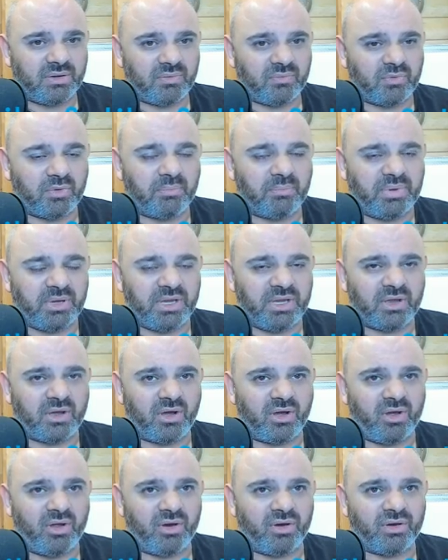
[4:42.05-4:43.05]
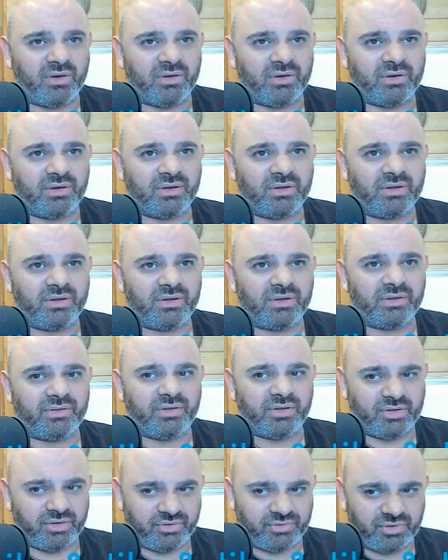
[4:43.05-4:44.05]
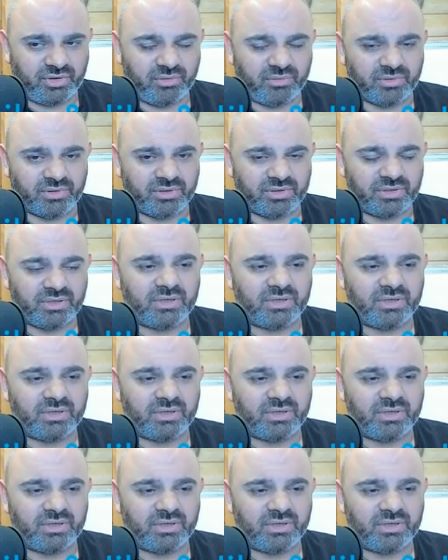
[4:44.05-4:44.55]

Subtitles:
on the controller.